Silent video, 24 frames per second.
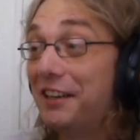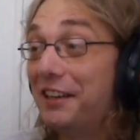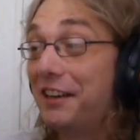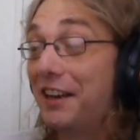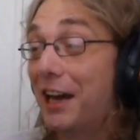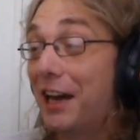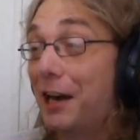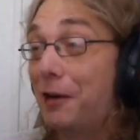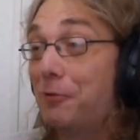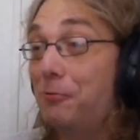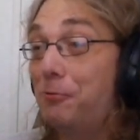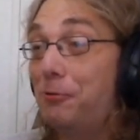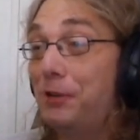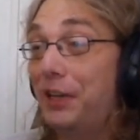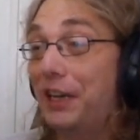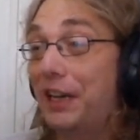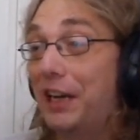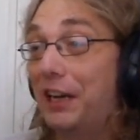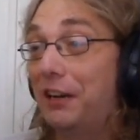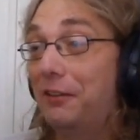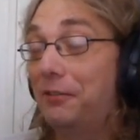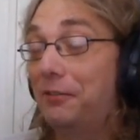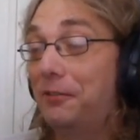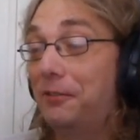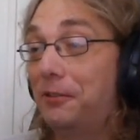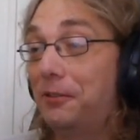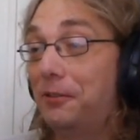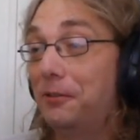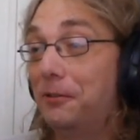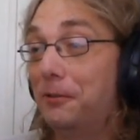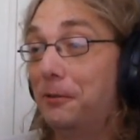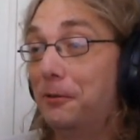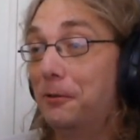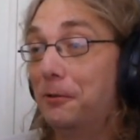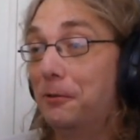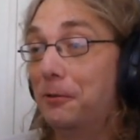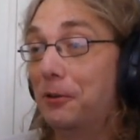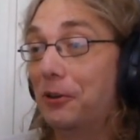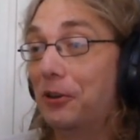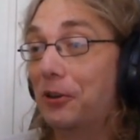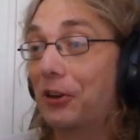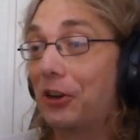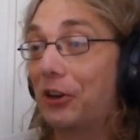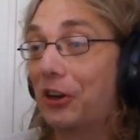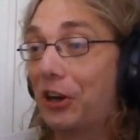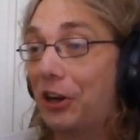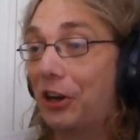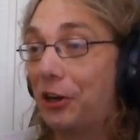Now we have to
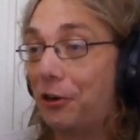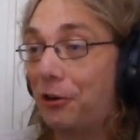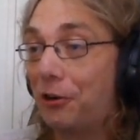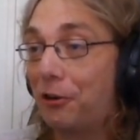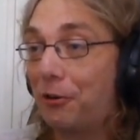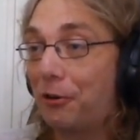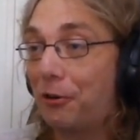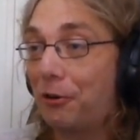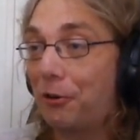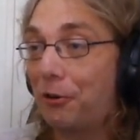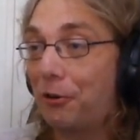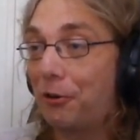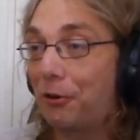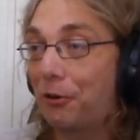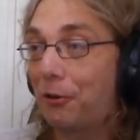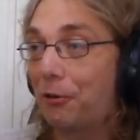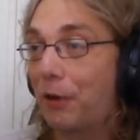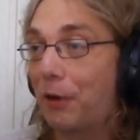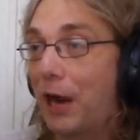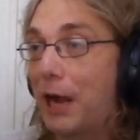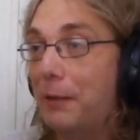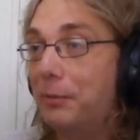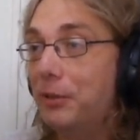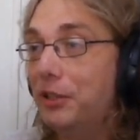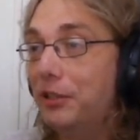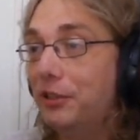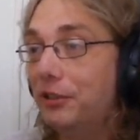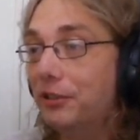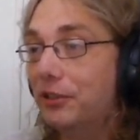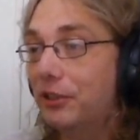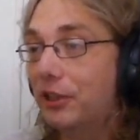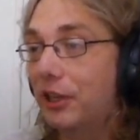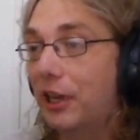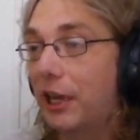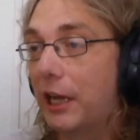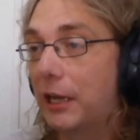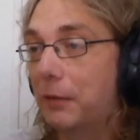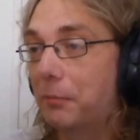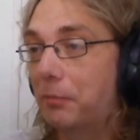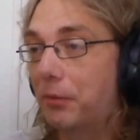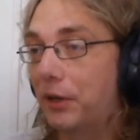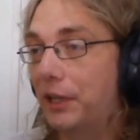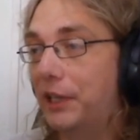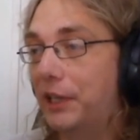grab it and